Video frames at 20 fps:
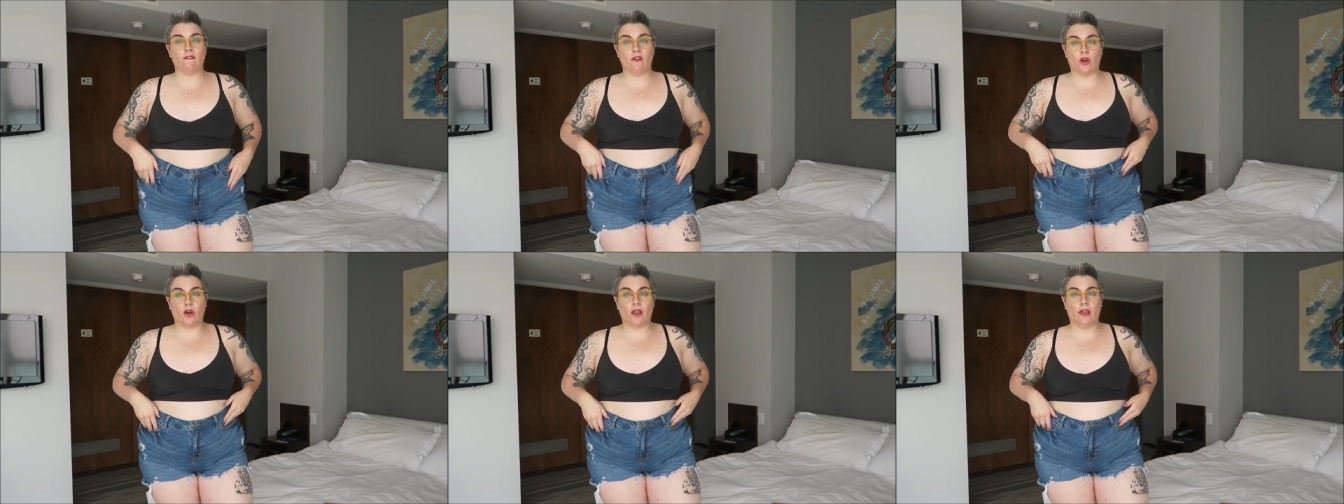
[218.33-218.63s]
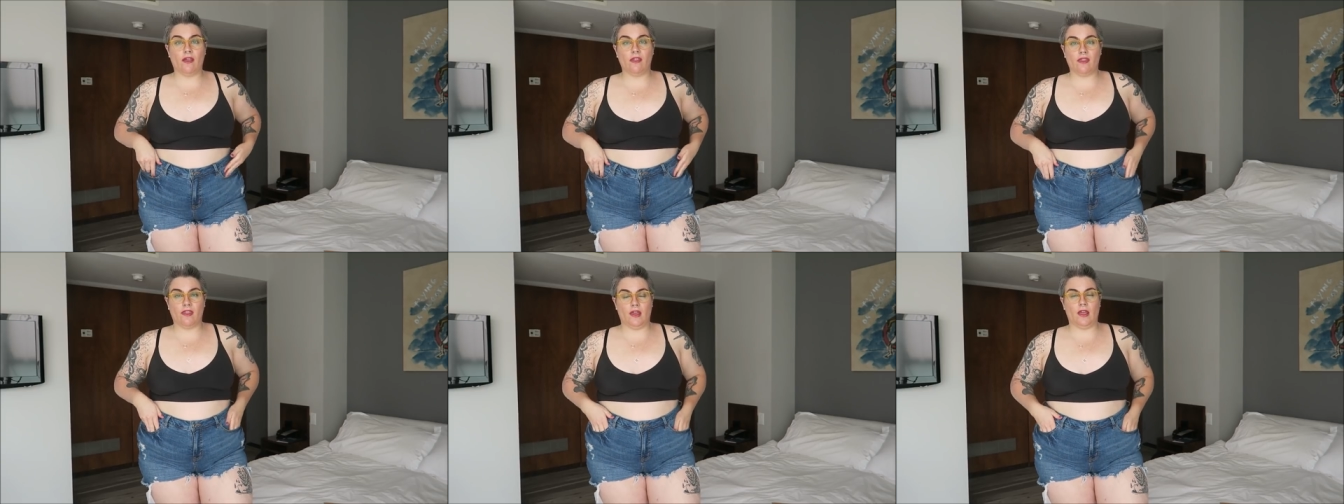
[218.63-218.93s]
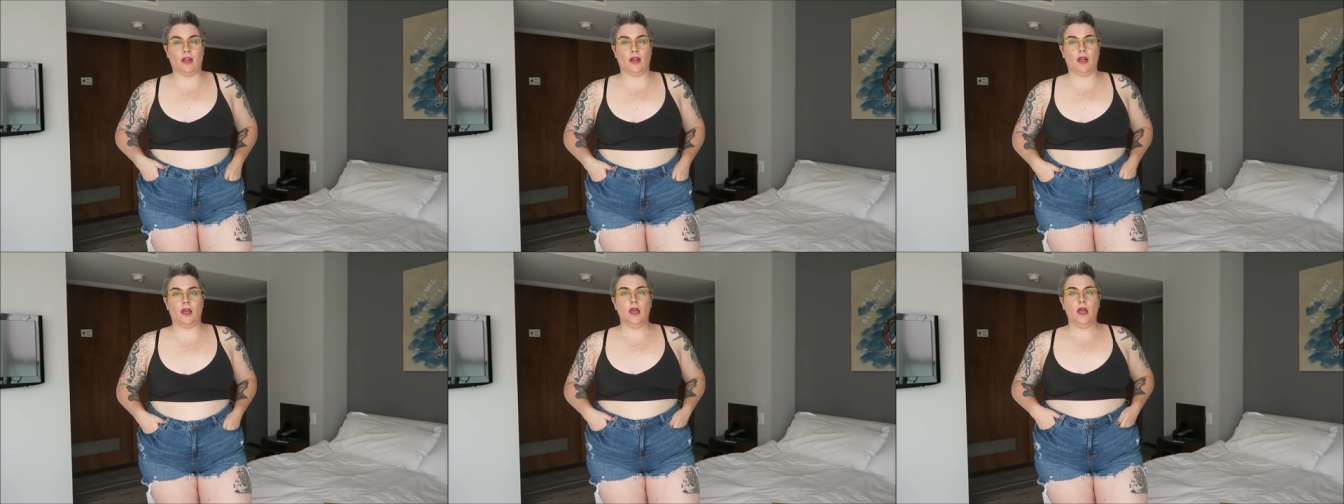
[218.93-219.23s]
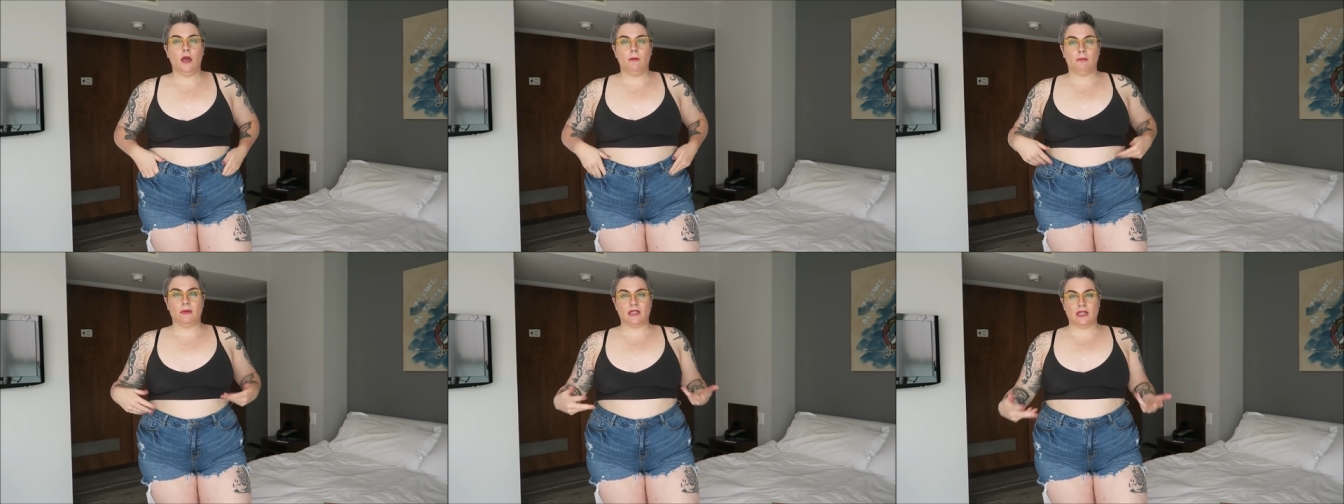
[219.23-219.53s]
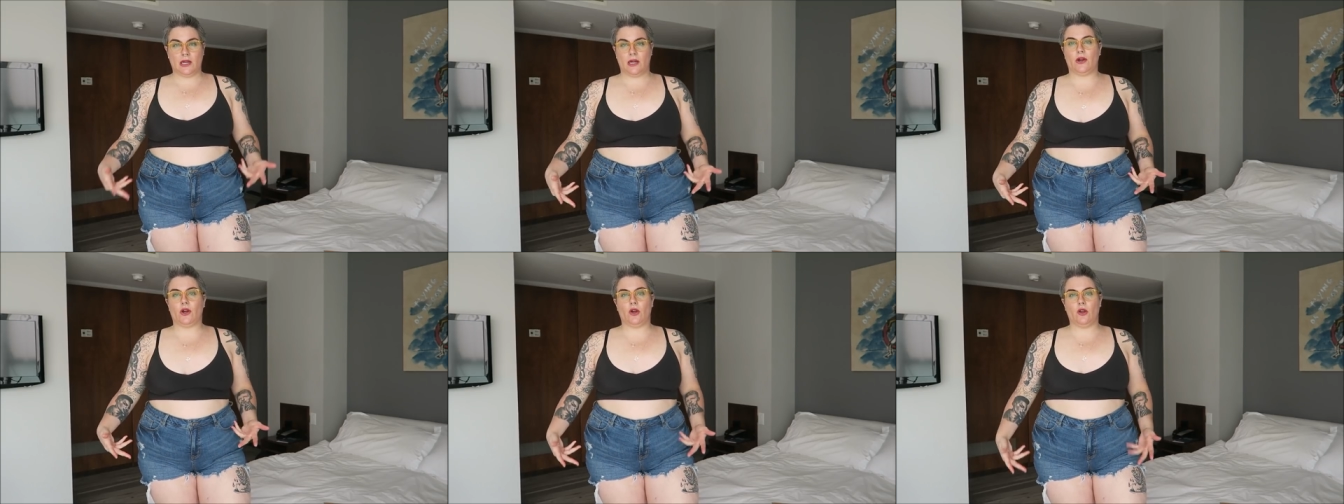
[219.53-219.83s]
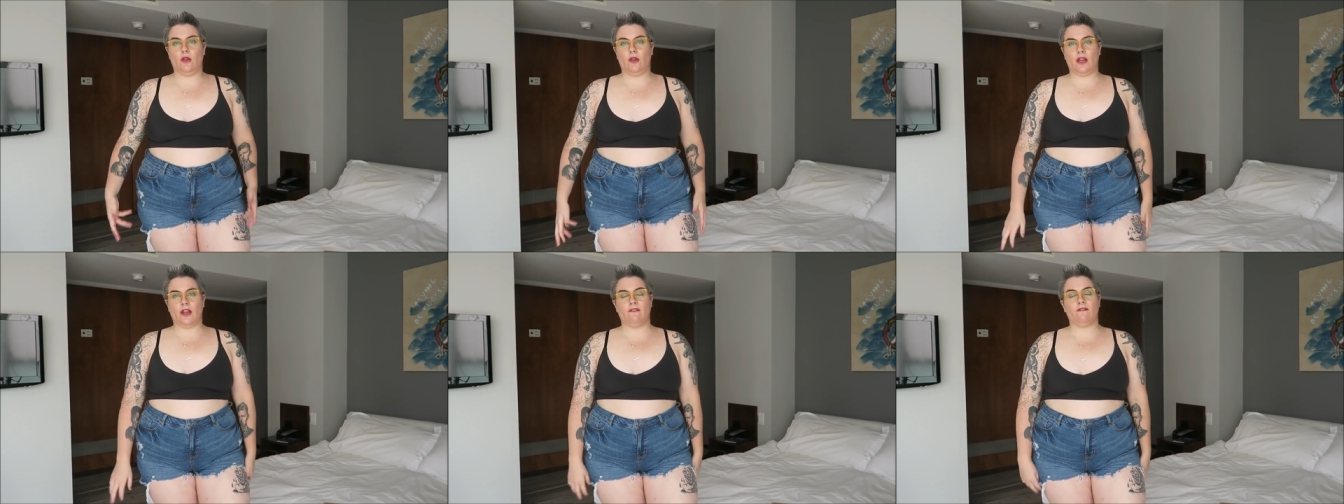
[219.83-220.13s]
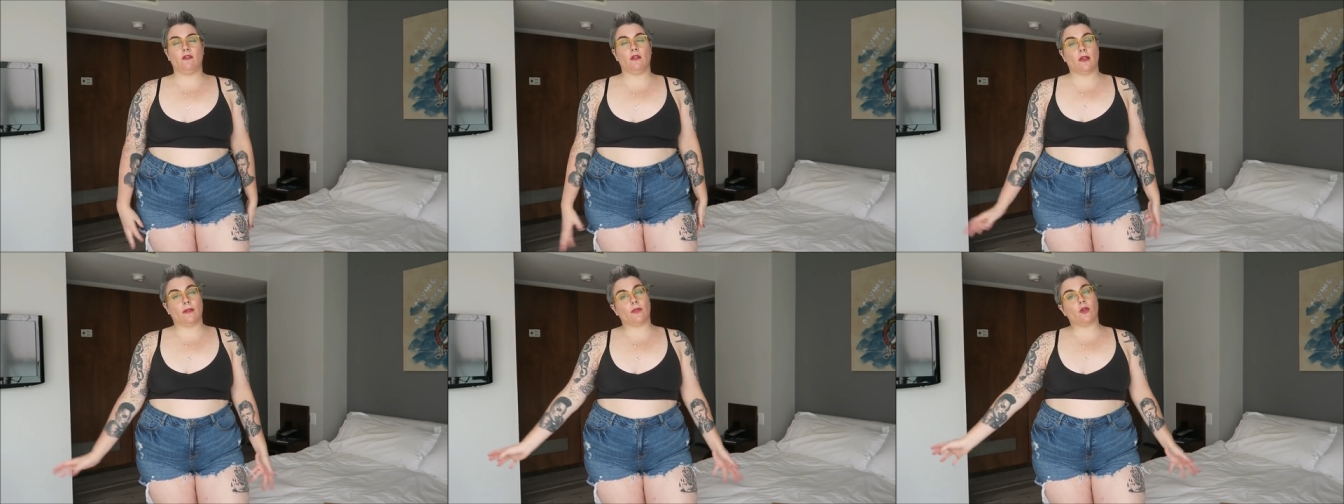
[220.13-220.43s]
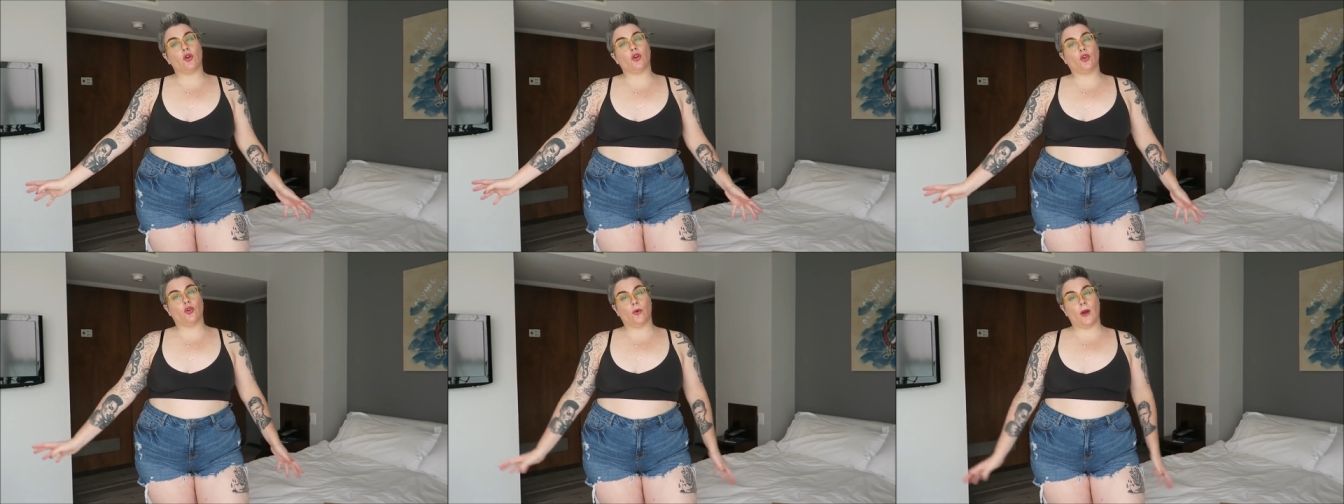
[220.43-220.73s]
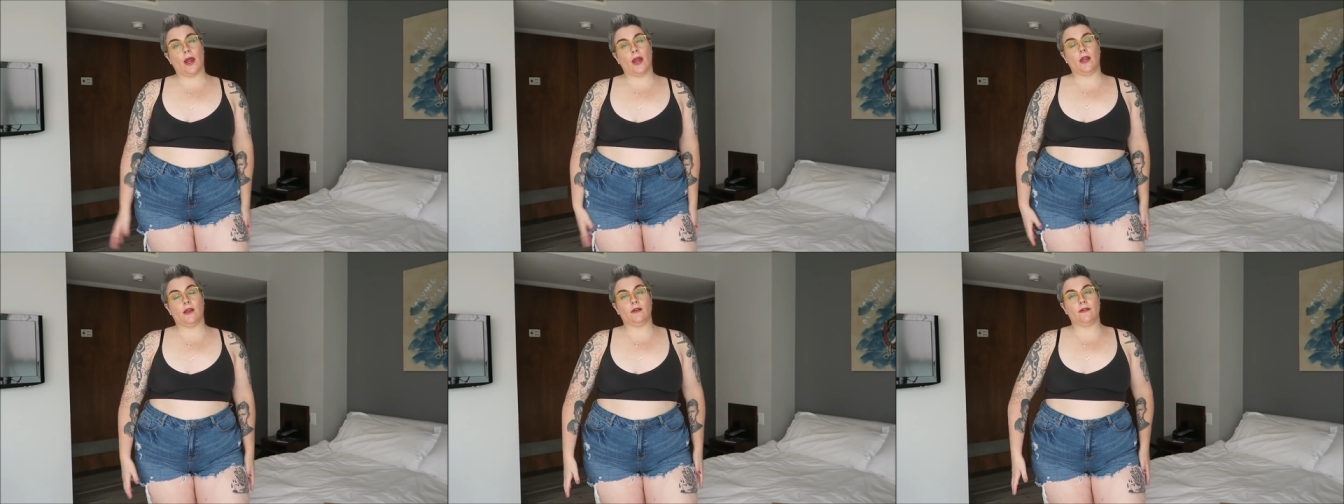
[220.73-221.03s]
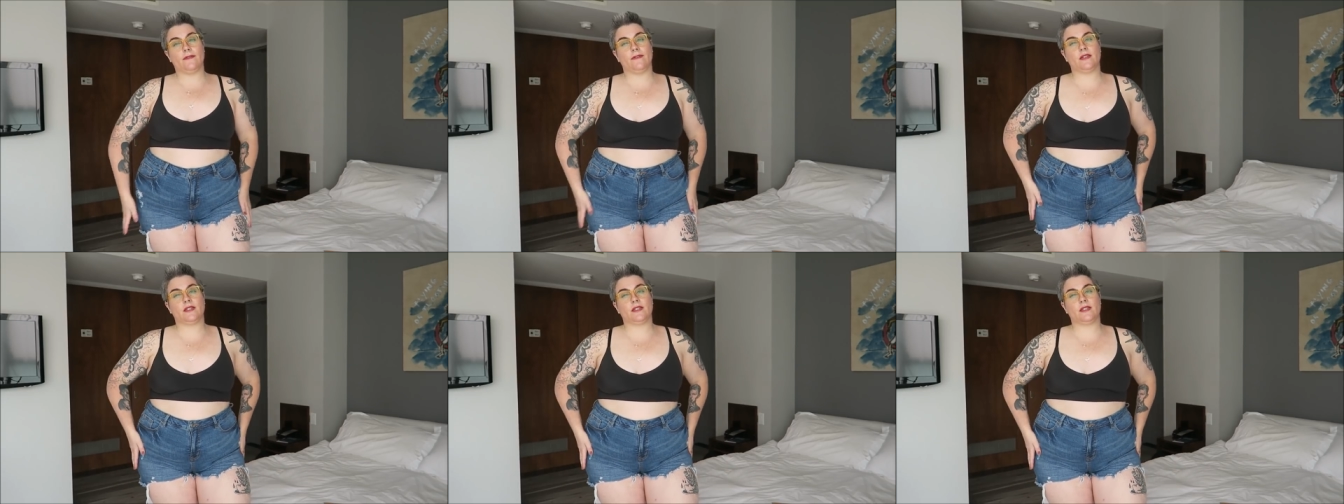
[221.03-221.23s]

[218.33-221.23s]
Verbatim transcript: very thin material and I feel like they're great